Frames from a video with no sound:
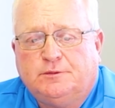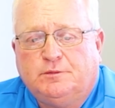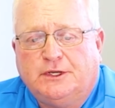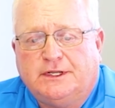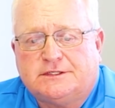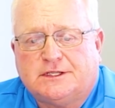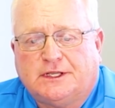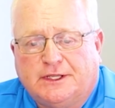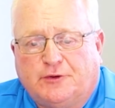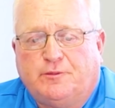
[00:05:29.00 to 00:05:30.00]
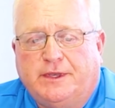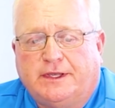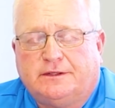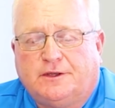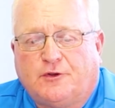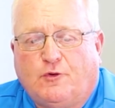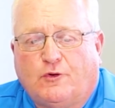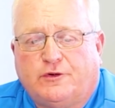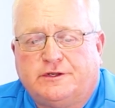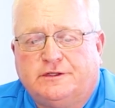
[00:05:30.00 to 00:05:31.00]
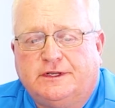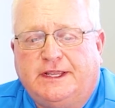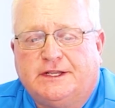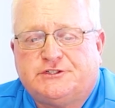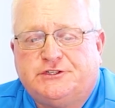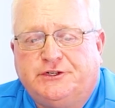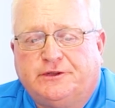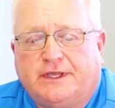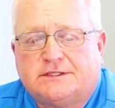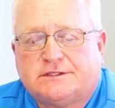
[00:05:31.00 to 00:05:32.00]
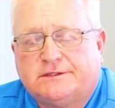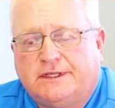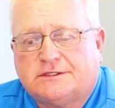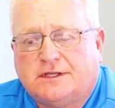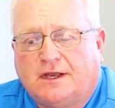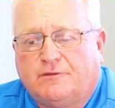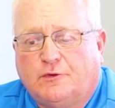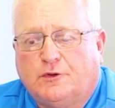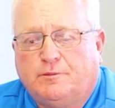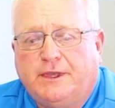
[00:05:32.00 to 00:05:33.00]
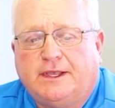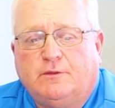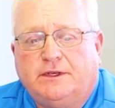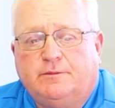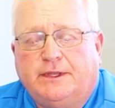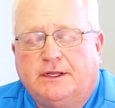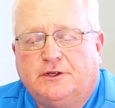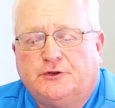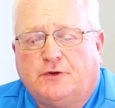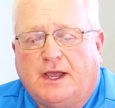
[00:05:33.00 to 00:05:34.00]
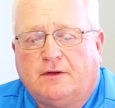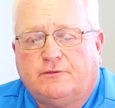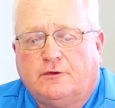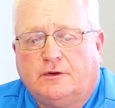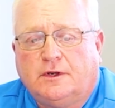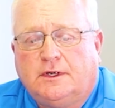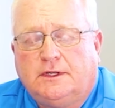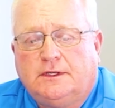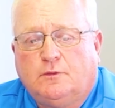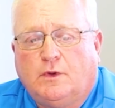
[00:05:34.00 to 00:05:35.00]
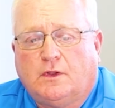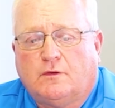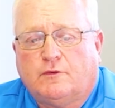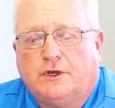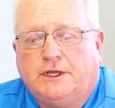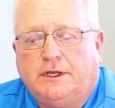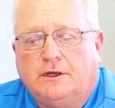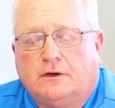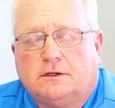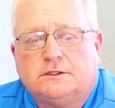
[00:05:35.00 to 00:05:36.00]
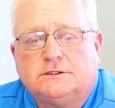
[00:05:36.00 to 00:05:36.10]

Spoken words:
but it's a little bit, a quarter to an inch. That's not real big when you've been in a drought for well over a year.